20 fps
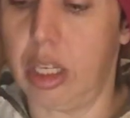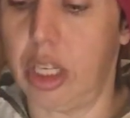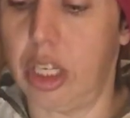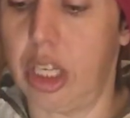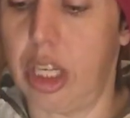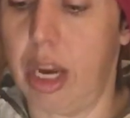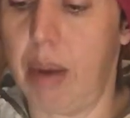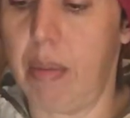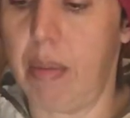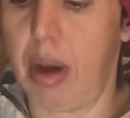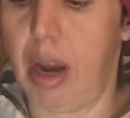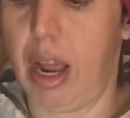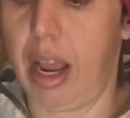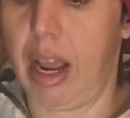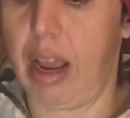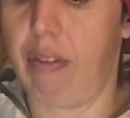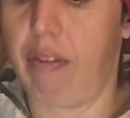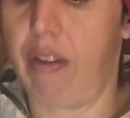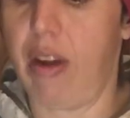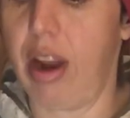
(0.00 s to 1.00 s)

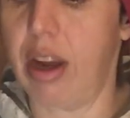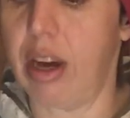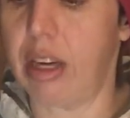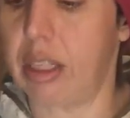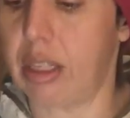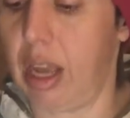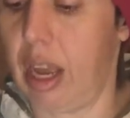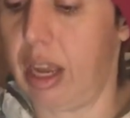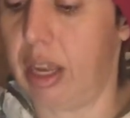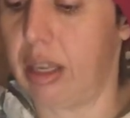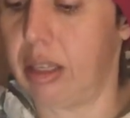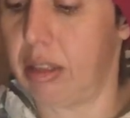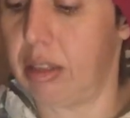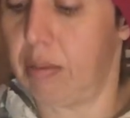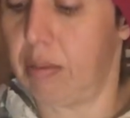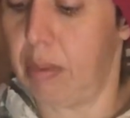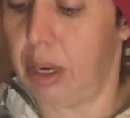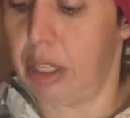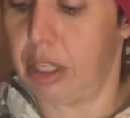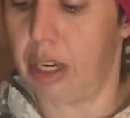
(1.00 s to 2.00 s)
Gemini, fire
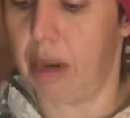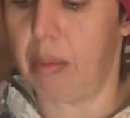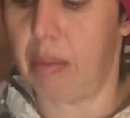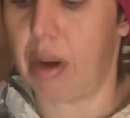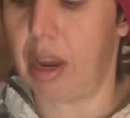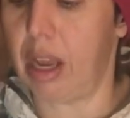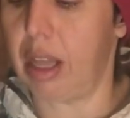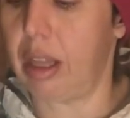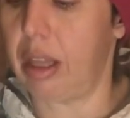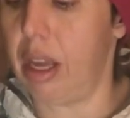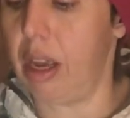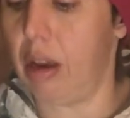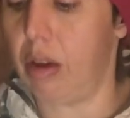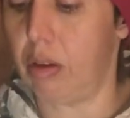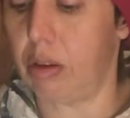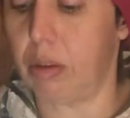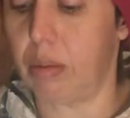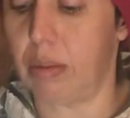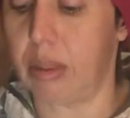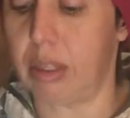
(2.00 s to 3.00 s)
signs, my Gemini
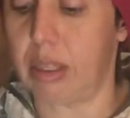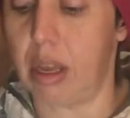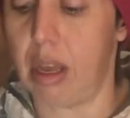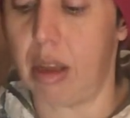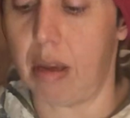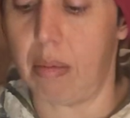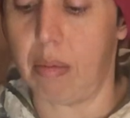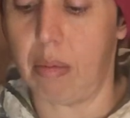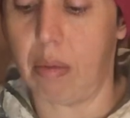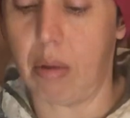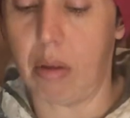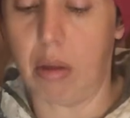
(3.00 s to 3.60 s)
Leos, what's up?